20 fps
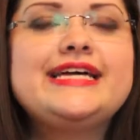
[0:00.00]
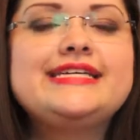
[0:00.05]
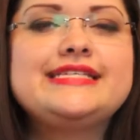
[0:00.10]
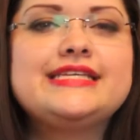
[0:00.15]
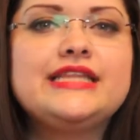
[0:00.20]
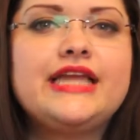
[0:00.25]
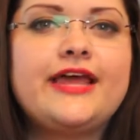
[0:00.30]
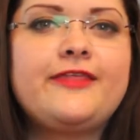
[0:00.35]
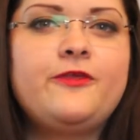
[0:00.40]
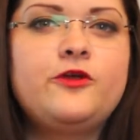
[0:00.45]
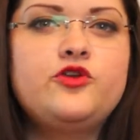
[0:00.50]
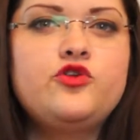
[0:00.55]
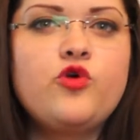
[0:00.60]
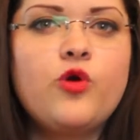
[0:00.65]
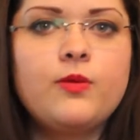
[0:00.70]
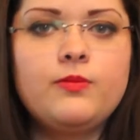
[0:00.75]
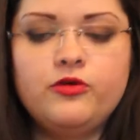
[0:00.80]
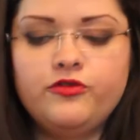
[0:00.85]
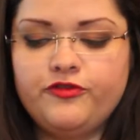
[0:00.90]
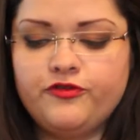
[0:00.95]
as in like the
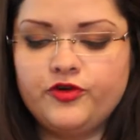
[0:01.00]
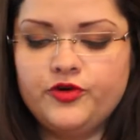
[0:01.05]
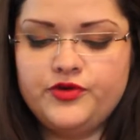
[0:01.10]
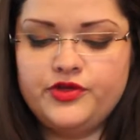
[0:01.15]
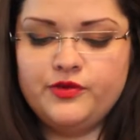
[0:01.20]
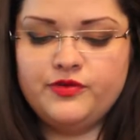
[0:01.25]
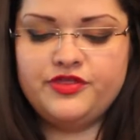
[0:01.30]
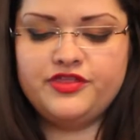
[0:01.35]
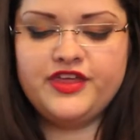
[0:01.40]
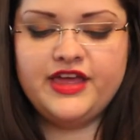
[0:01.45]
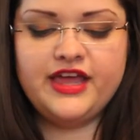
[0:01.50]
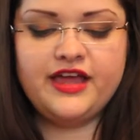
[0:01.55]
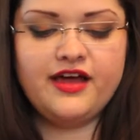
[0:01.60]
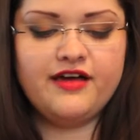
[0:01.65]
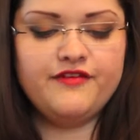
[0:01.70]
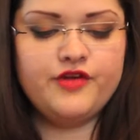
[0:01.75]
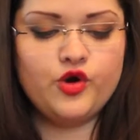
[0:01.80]
normal fruit you would think of.